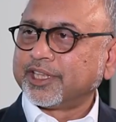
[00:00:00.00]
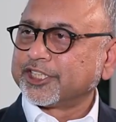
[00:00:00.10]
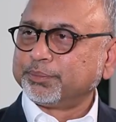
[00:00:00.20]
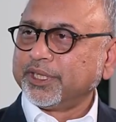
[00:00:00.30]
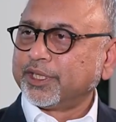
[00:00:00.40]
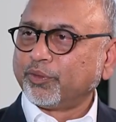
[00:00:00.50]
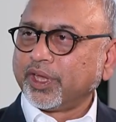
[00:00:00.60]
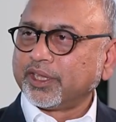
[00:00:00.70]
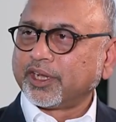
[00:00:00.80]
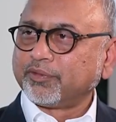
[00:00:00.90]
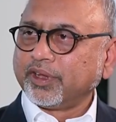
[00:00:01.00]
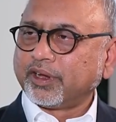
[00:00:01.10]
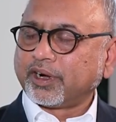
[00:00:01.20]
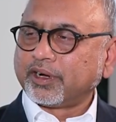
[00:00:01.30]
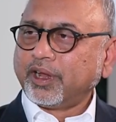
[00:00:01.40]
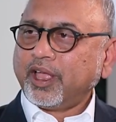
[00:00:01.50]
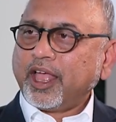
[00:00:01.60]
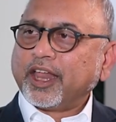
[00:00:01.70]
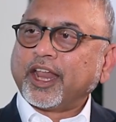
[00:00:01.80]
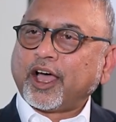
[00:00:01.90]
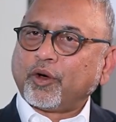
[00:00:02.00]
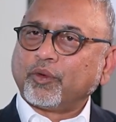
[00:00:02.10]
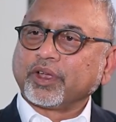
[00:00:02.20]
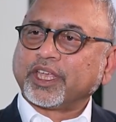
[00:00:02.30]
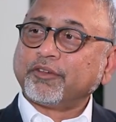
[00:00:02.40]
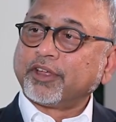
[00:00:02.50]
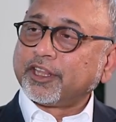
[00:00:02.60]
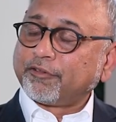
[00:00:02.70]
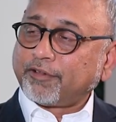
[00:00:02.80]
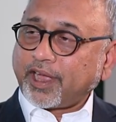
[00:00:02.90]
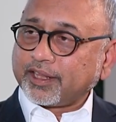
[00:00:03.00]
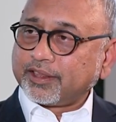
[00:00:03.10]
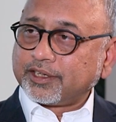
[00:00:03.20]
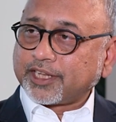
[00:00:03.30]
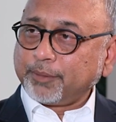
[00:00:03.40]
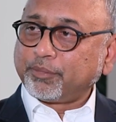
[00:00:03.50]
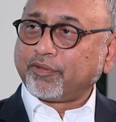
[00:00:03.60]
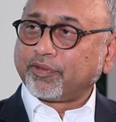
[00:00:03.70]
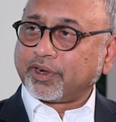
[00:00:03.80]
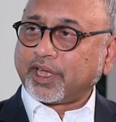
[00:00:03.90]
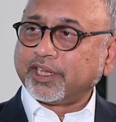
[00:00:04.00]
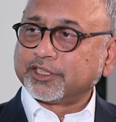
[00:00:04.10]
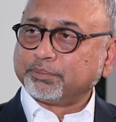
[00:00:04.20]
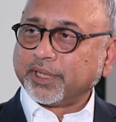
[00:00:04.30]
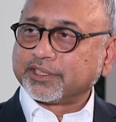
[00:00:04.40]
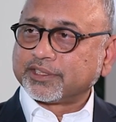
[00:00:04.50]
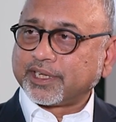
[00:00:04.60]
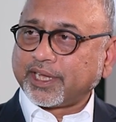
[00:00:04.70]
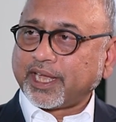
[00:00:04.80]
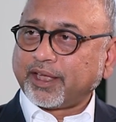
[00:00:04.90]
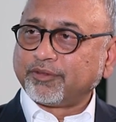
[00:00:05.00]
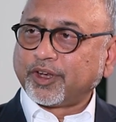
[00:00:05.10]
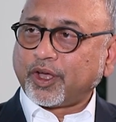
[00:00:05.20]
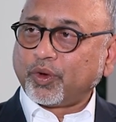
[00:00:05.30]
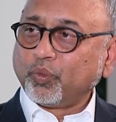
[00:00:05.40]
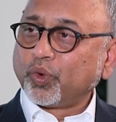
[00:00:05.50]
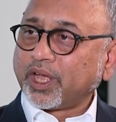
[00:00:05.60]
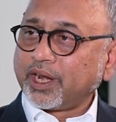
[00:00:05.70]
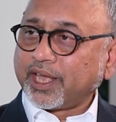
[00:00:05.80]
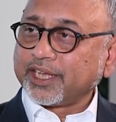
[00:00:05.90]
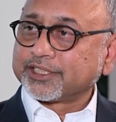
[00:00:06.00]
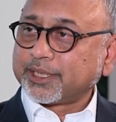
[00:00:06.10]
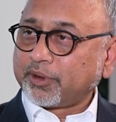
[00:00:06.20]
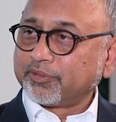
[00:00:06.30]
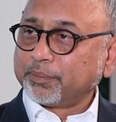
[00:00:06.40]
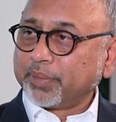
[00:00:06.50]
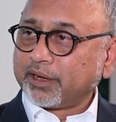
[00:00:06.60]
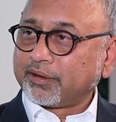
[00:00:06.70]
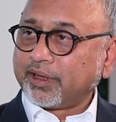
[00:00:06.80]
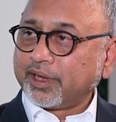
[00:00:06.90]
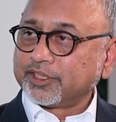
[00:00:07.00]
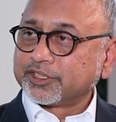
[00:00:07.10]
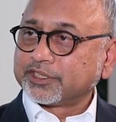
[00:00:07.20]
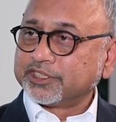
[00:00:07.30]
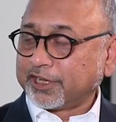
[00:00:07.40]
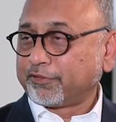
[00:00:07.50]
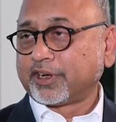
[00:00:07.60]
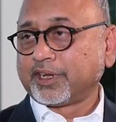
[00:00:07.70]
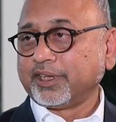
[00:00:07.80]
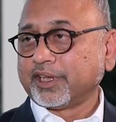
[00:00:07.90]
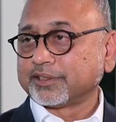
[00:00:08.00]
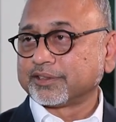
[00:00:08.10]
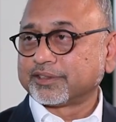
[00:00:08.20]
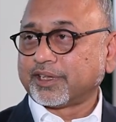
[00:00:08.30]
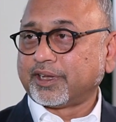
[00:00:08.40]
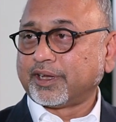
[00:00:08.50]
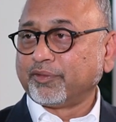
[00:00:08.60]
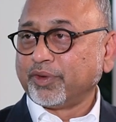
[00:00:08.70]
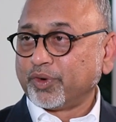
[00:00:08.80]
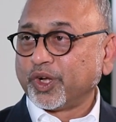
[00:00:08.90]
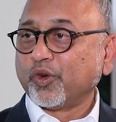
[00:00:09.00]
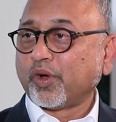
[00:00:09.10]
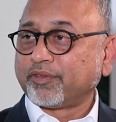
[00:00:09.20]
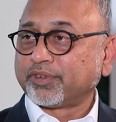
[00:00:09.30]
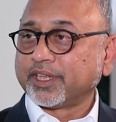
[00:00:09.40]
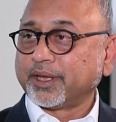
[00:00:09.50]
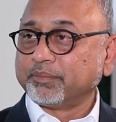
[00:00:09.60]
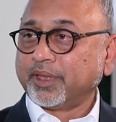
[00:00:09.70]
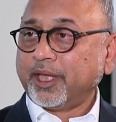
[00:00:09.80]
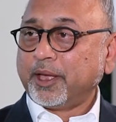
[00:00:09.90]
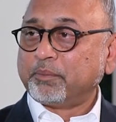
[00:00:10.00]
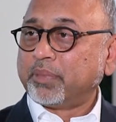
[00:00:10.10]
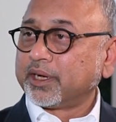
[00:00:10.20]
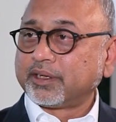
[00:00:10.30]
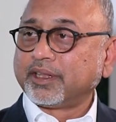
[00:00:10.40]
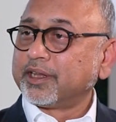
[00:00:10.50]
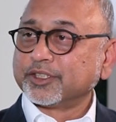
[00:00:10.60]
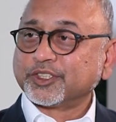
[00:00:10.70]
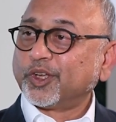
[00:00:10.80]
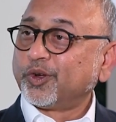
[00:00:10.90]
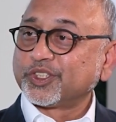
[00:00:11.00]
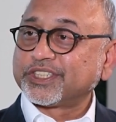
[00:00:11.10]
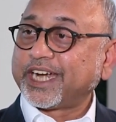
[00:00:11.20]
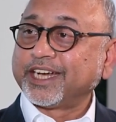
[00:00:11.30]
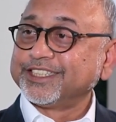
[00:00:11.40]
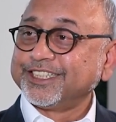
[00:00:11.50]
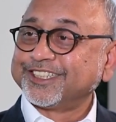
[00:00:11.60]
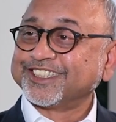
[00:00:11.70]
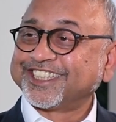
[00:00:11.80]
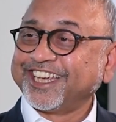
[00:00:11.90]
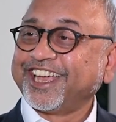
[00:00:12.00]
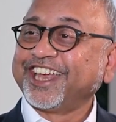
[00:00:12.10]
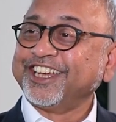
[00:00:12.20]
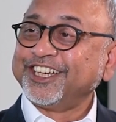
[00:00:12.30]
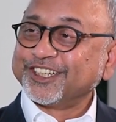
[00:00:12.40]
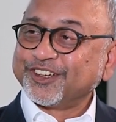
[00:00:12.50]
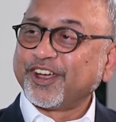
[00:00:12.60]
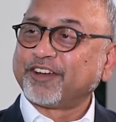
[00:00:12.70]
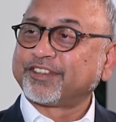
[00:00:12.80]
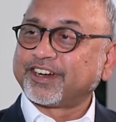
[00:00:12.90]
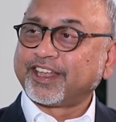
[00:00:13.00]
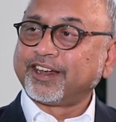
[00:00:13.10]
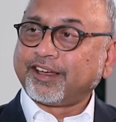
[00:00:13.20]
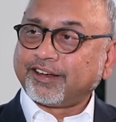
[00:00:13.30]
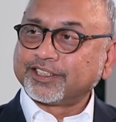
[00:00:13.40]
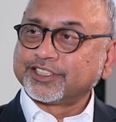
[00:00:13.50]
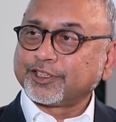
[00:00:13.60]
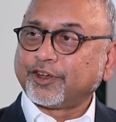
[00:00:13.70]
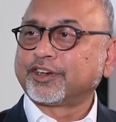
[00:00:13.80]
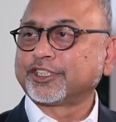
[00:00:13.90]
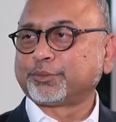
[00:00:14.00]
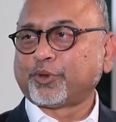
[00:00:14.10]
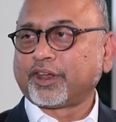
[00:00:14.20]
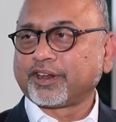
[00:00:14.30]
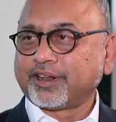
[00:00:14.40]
That's been the way that we are. Now, given the fact the type of client mix that I have now, would I like some of the big clients? Definitely, yes, we would go after them. But there is no strategy to say I need to go after a large or a smaller